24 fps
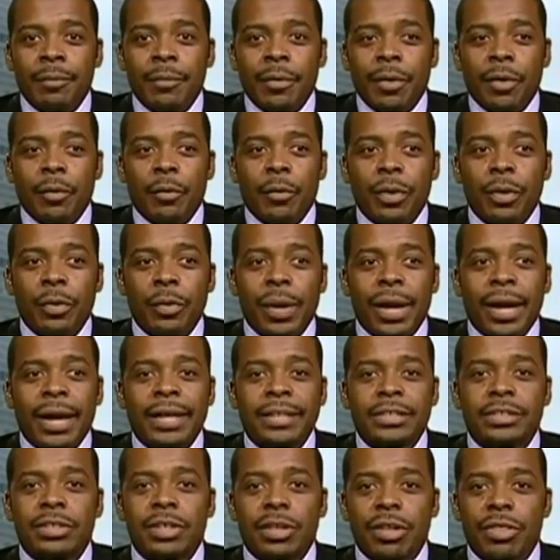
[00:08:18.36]
When you
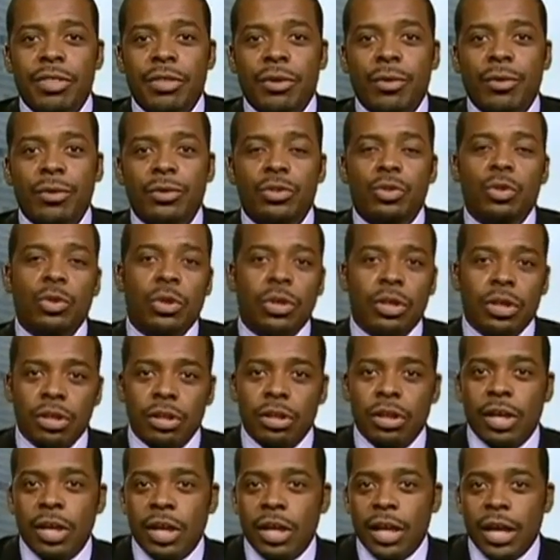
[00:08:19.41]
ask those who
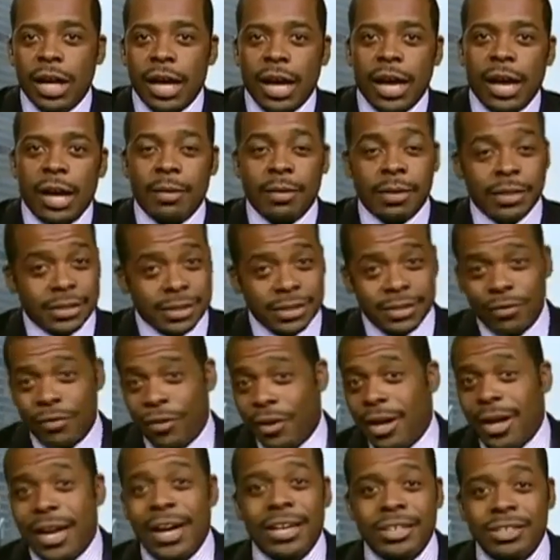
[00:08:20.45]
are, this is a very
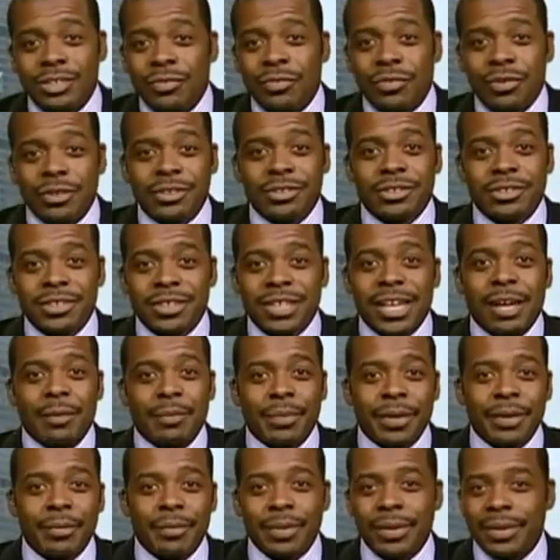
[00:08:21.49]
controversial
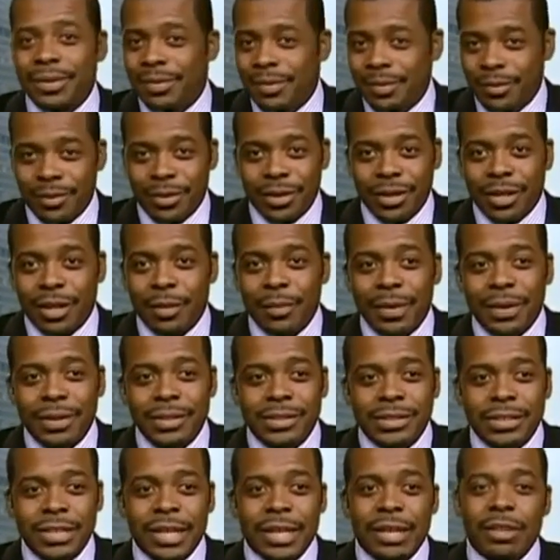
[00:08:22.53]
topic, but I'm going to come out and say it.